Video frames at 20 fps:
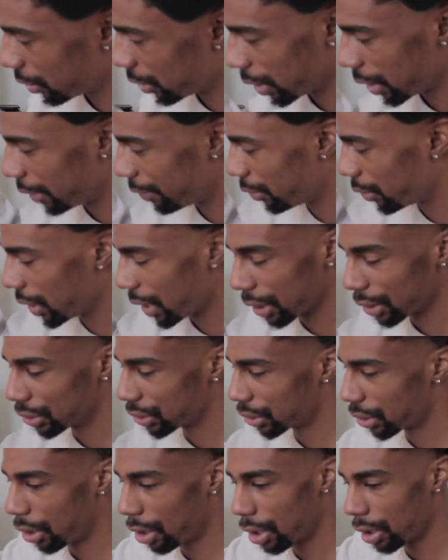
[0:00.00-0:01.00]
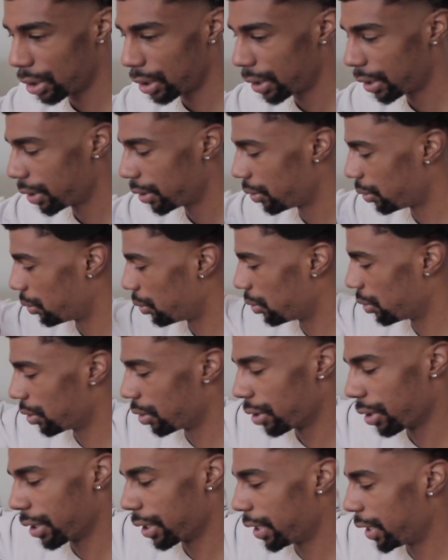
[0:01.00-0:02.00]
If you got a Scarlett
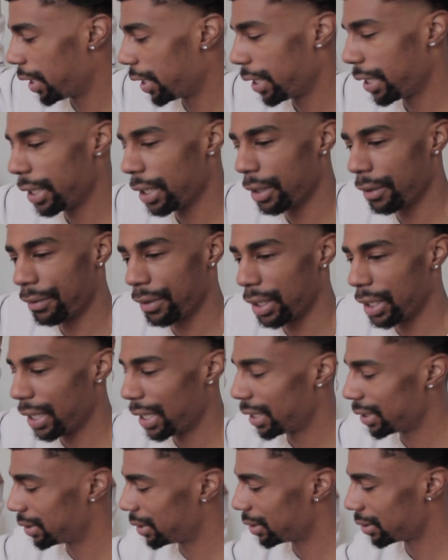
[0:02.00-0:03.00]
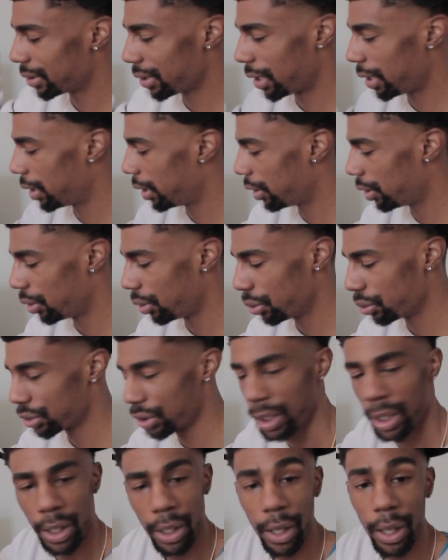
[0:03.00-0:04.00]
or any of the
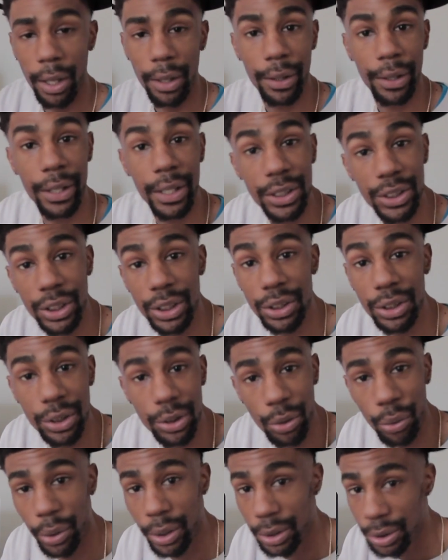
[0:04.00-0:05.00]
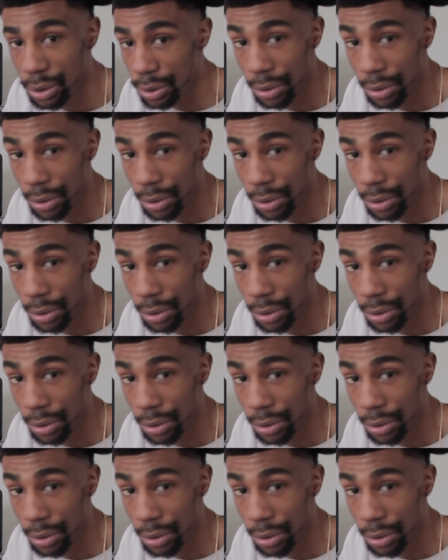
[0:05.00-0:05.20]
SSLs, this is going to